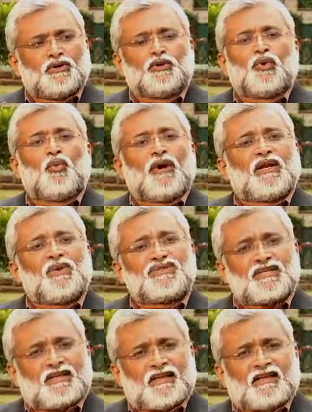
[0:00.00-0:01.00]
do value
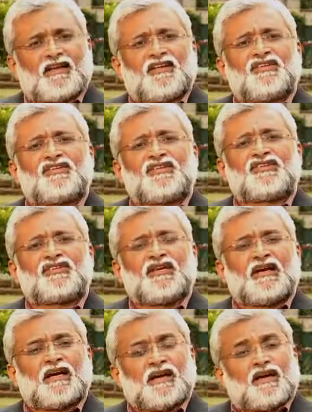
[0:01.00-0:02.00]
chain analysis,
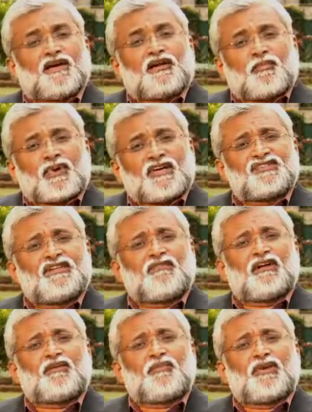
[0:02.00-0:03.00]
enterprise
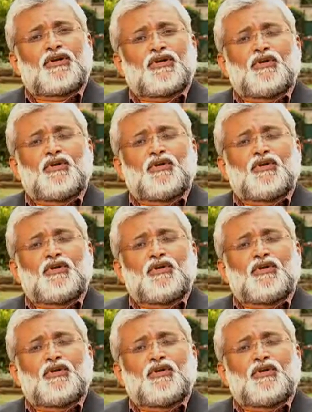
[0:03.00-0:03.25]
development.